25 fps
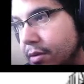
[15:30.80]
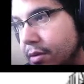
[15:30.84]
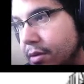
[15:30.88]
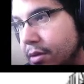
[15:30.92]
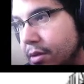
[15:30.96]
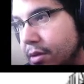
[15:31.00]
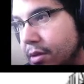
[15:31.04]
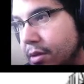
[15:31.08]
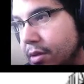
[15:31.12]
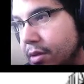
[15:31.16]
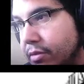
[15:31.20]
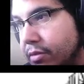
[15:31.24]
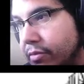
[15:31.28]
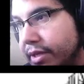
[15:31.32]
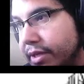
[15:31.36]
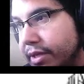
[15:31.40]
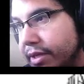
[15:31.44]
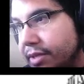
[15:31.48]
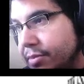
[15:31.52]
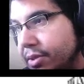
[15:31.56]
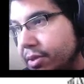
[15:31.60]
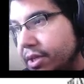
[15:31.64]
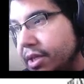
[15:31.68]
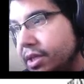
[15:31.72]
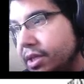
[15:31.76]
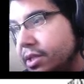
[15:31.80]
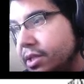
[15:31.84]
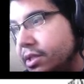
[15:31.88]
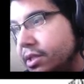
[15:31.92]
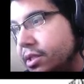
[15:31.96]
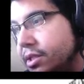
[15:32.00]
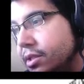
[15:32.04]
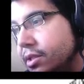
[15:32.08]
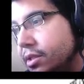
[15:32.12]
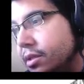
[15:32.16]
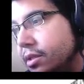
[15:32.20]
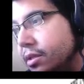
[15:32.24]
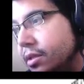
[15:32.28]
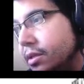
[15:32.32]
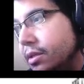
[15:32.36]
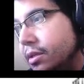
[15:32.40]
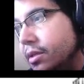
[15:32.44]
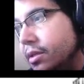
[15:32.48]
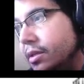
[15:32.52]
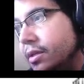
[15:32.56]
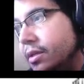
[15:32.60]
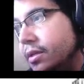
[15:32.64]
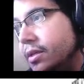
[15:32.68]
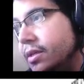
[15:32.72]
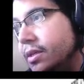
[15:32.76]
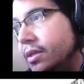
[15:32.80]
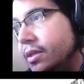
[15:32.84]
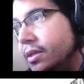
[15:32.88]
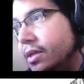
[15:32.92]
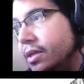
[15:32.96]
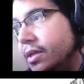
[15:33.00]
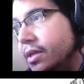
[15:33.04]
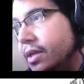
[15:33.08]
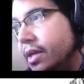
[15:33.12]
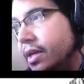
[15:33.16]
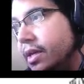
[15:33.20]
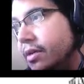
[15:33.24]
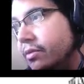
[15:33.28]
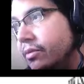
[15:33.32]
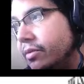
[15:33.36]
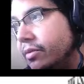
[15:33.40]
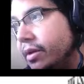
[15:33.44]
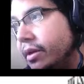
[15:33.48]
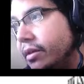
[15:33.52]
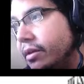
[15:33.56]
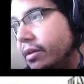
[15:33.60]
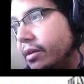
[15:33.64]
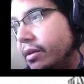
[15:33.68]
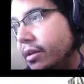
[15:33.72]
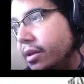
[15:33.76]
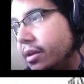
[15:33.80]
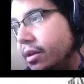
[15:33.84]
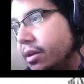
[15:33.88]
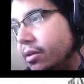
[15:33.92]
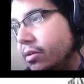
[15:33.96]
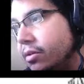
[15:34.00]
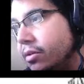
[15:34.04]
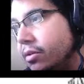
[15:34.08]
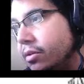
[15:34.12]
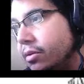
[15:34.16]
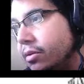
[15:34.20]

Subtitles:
The right place. Again, right here.